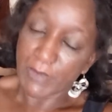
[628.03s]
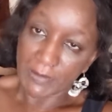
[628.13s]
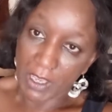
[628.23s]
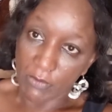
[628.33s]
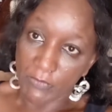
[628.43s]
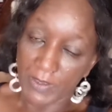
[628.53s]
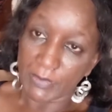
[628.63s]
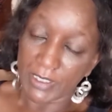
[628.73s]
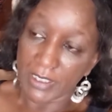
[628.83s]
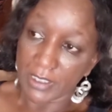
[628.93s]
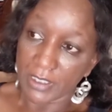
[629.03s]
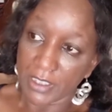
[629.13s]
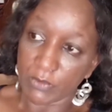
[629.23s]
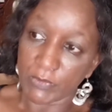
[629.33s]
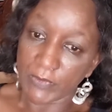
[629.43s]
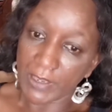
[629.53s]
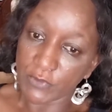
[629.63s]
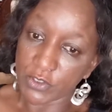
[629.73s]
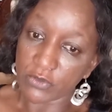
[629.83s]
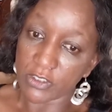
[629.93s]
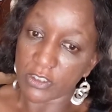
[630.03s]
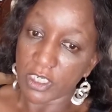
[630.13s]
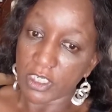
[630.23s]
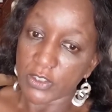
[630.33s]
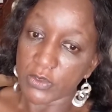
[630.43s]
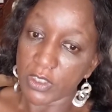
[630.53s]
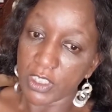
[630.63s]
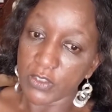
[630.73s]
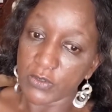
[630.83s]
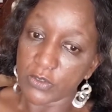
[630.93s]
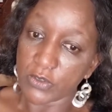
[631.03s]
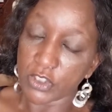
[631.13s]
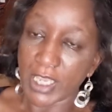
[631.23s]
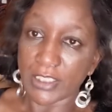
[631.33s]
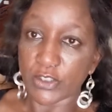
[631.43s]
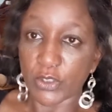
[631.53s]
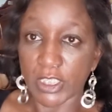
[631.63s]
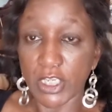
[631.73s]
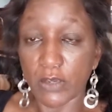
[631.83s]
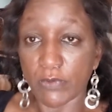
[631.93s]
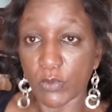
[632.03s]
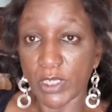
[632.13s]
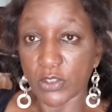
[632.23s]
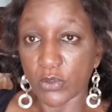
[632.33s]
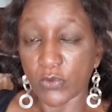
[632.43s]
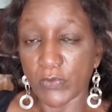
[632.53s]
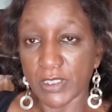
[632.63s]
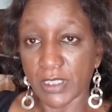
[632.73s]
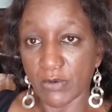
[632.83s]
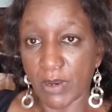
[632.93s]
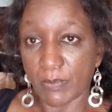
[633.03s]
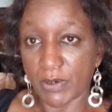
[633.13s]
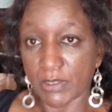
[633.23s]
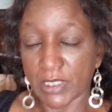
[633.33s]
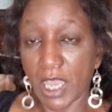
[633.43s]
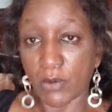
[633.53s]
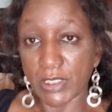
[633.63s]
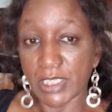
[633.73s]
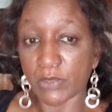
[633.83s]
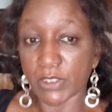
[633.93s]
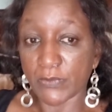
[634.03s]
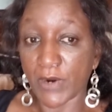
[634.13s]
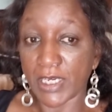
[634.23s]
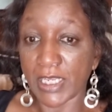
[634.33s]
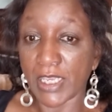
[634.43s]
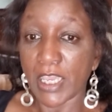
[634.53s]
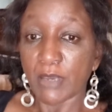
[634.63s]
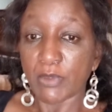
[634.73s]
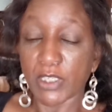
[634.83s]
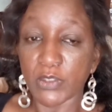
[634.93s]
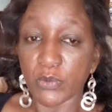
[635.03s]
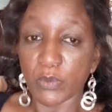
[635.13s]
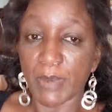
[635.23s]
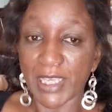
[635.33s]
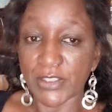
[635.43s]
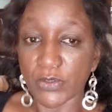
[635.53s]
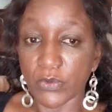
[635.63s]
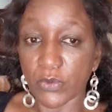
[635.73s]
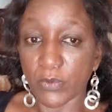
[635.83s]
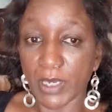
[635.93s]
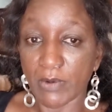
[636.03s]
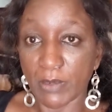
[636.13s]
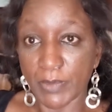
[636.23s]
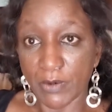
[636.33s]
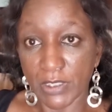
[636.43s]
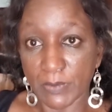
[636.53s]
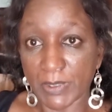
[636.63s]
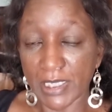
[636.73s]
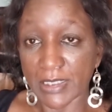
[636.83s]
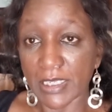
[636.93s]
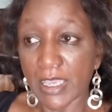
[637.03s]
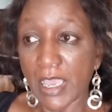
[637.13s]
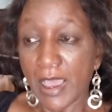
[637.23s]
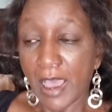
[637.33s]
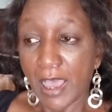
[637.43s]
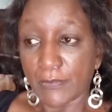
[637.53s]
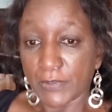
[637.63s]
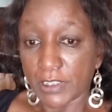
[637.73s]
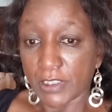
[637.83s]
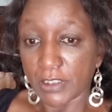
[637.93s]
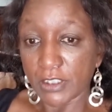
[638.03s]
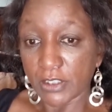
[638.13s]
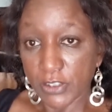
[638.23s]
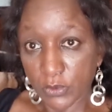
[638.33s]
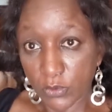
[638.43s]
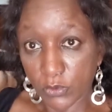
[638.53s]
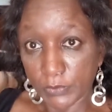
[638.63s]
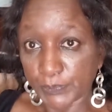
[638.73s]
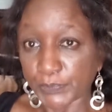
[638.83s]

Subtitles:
our family, there were five children. So each child took a day of the week to go visit the grandparents. Our day was Friday because we would pass through my grandparents' place after school